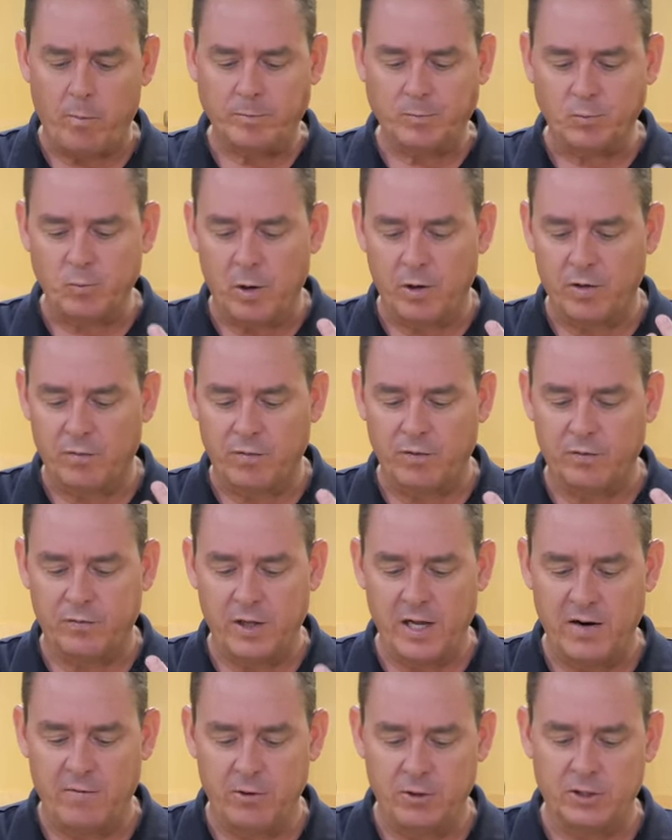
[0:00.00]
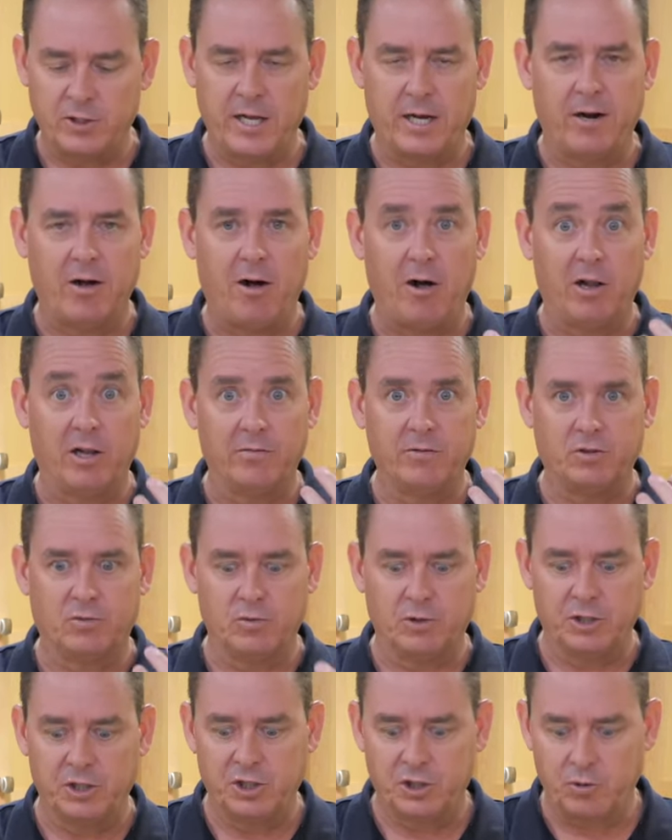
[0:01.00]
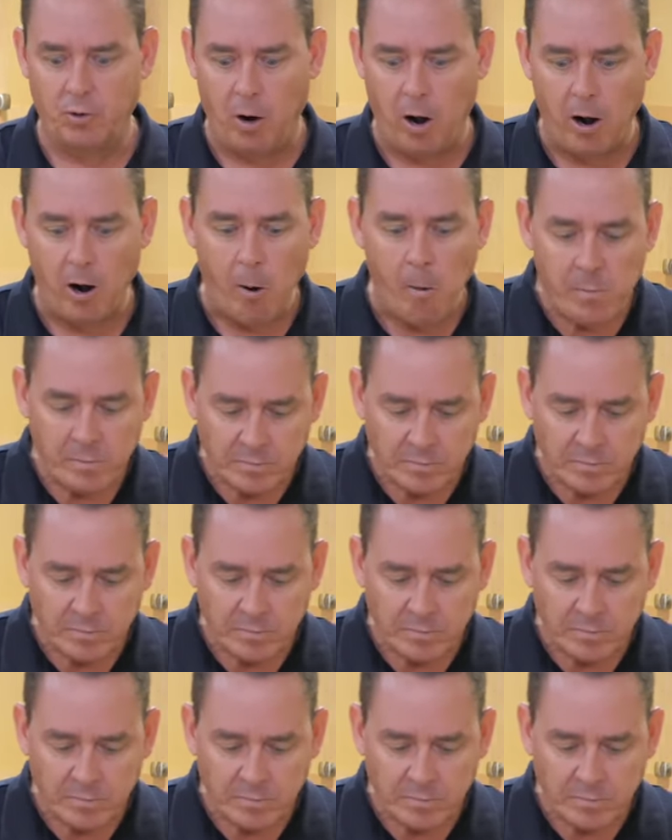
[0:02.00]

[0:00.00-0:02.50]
wonderful flavors. That olive is really strong.